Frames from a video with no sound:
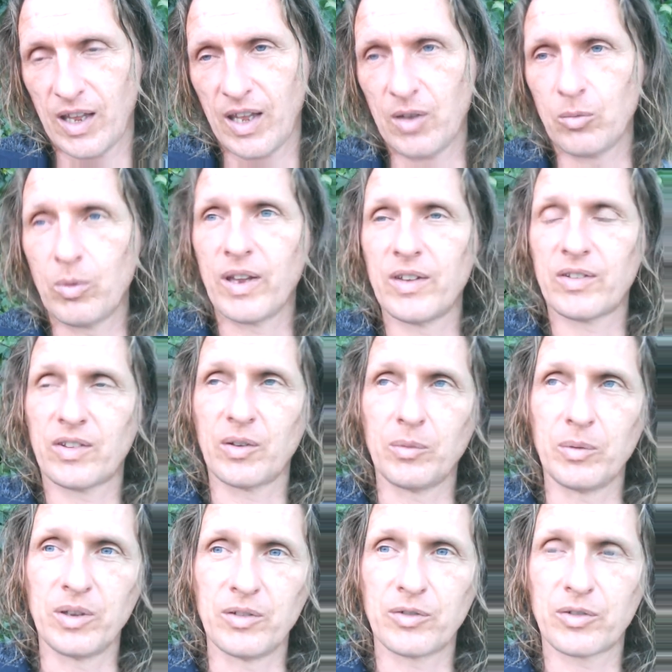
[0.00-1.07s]
and ways that
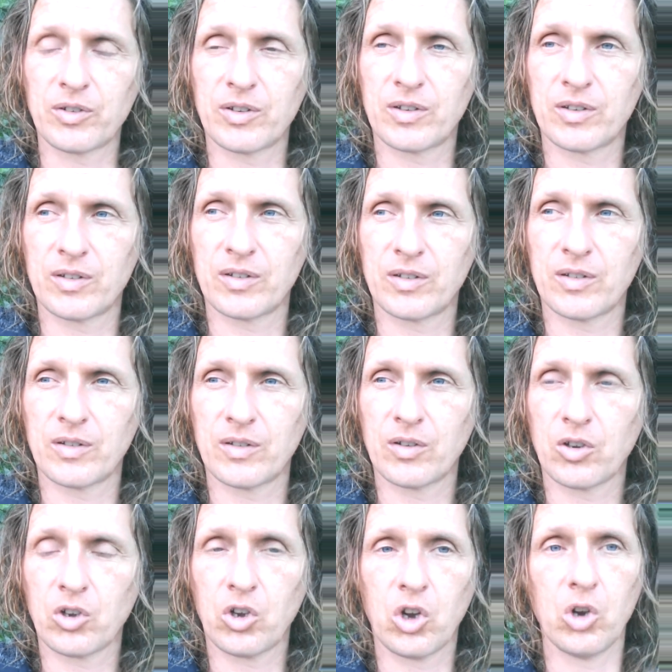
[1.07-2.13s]
we've
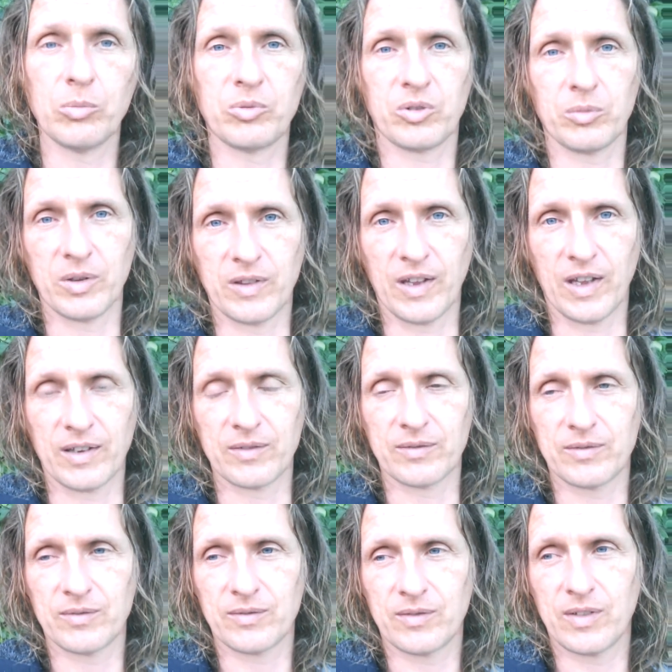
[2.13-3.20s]
coped with that
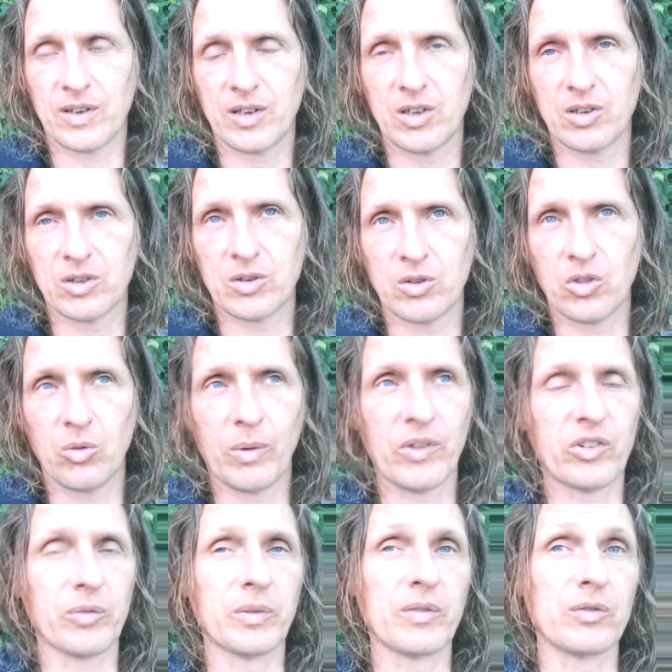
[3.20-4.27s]
the
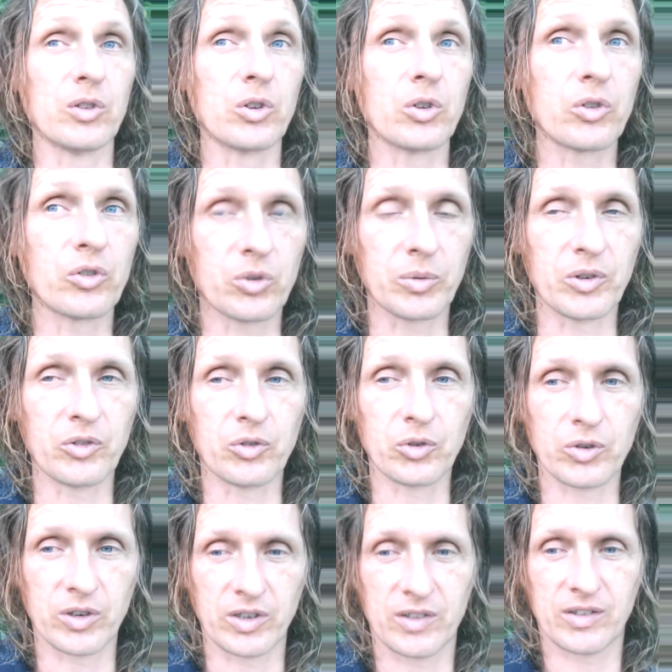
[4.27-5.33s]
ways that we've learned to
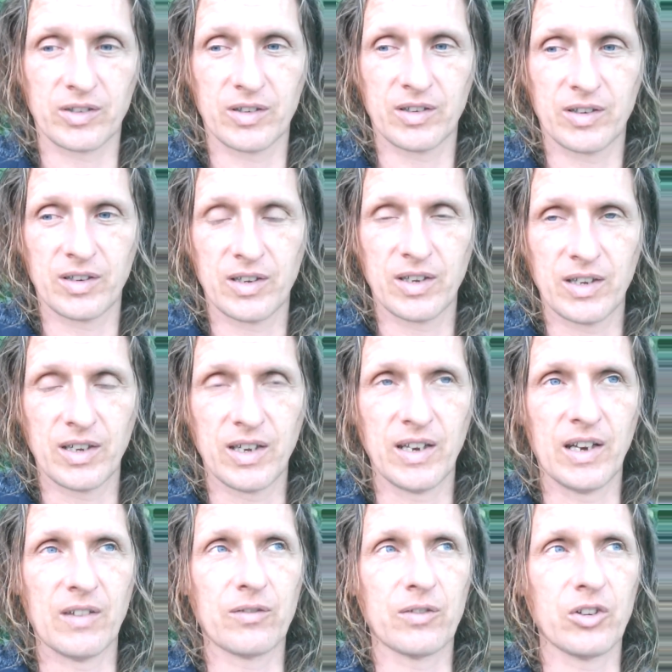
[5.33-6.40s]
endure it.
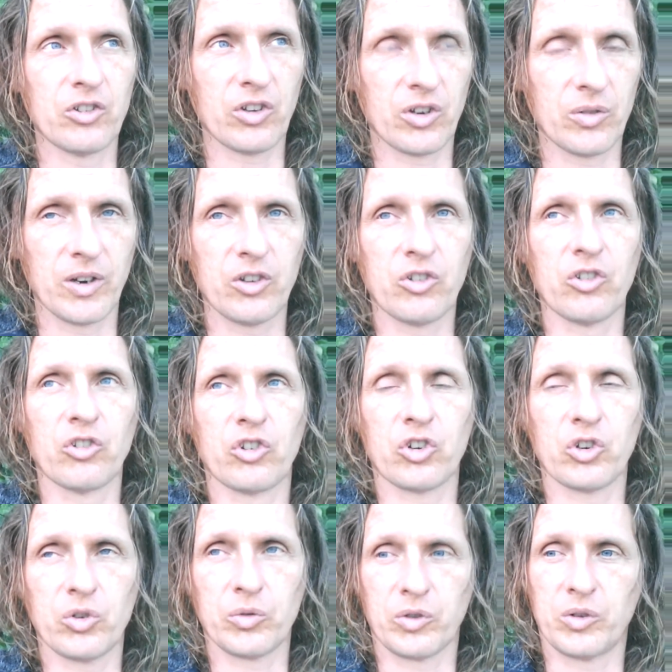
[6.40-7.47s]
In every generation,
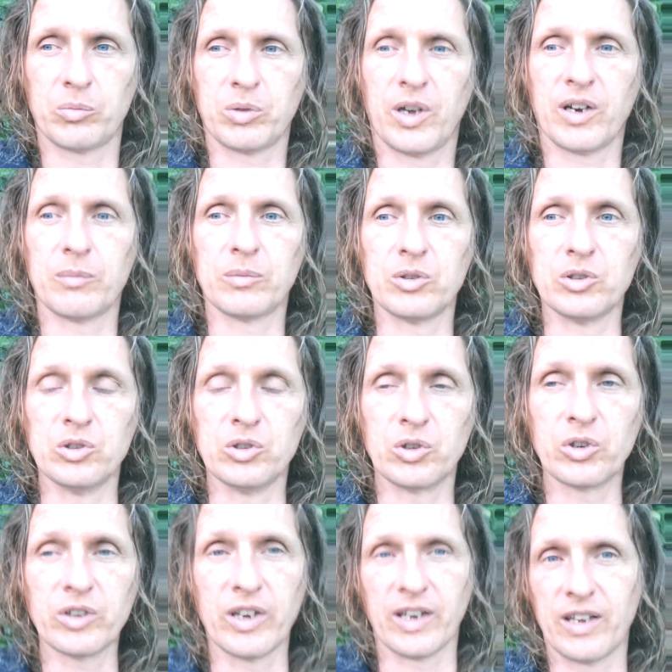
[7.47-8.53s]
children are brought up
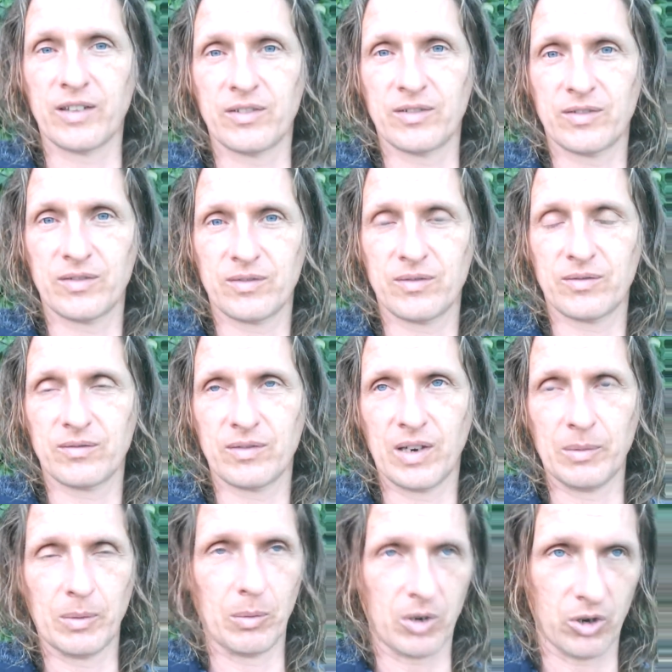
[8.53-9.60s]
learning,
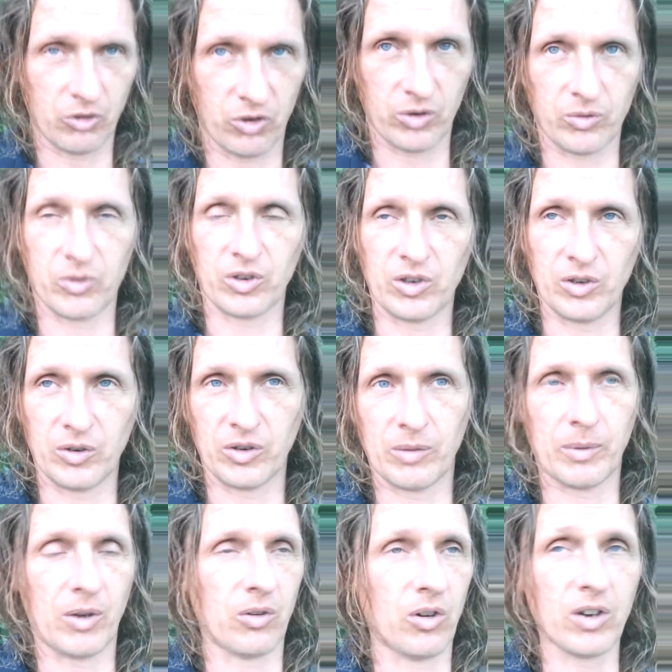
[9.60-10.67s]
right? We want our children to learn
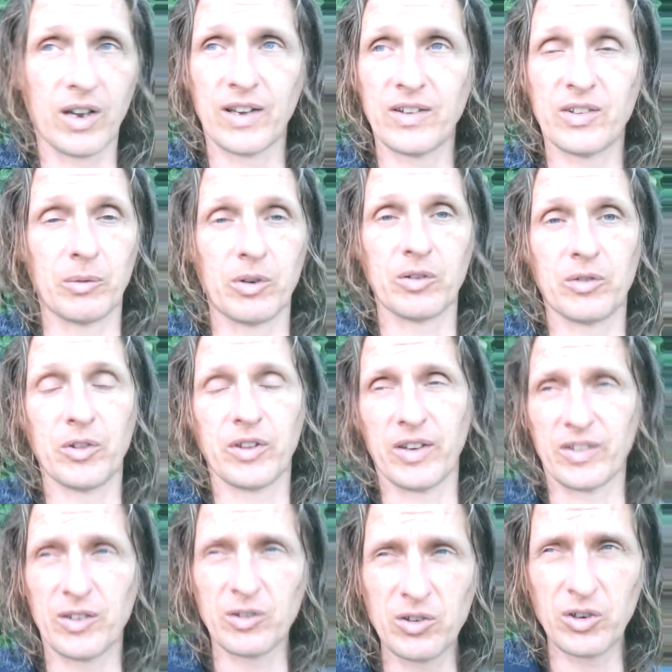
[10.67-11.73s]
about all kinds of wonderful
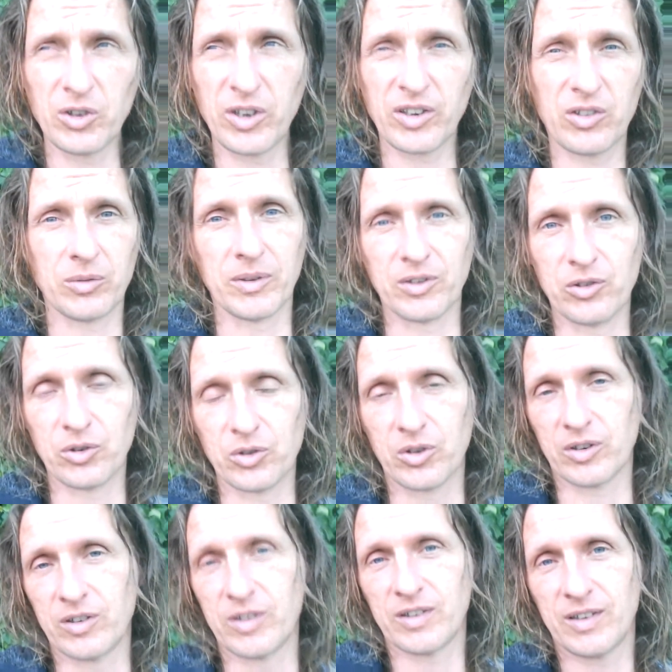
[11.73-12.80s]
things. They're learning to
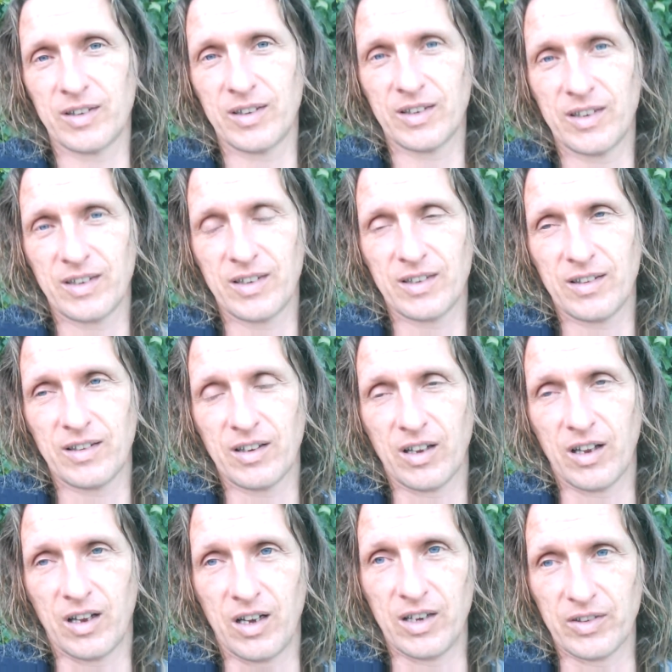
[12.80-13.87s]
endure
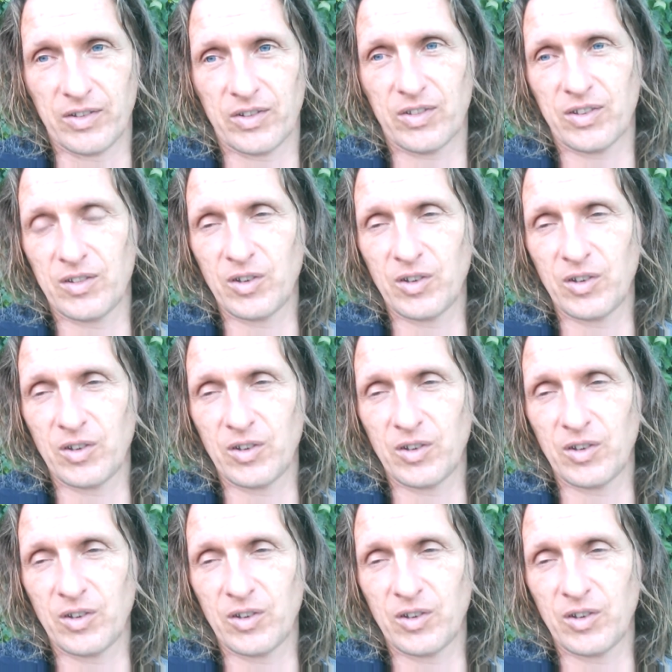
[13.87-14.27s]
us,